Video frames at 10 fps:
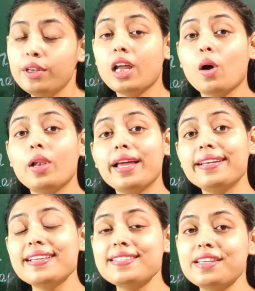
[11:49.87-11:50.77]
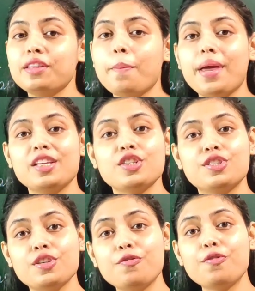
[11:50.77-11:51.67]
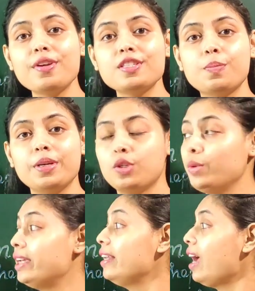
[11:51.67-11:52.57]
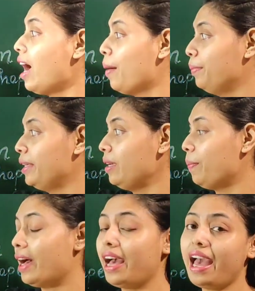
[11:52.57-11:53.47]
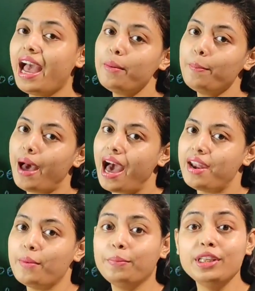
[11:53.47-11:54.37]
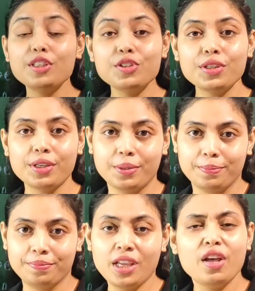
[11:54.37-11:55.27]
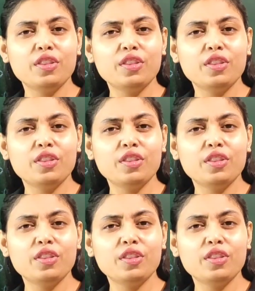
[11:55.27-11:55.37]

Now let us see the major difference between amoeba and parameecium.